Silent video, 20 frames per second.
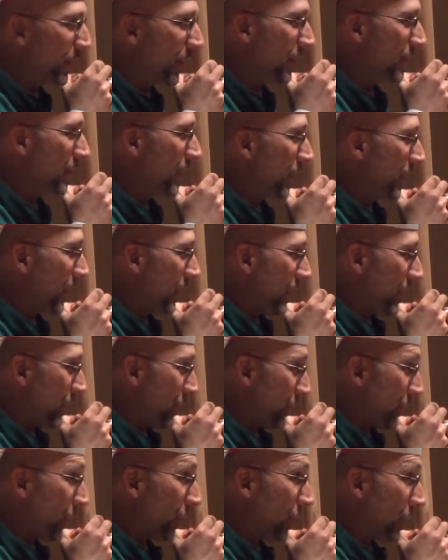And
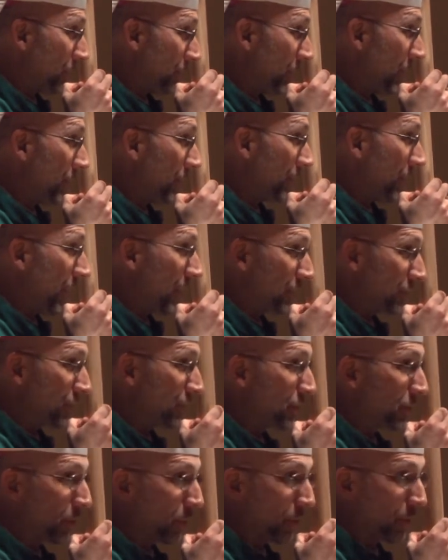you heard a bit of that
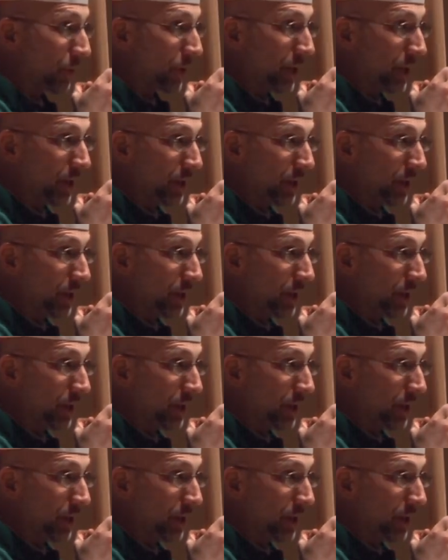story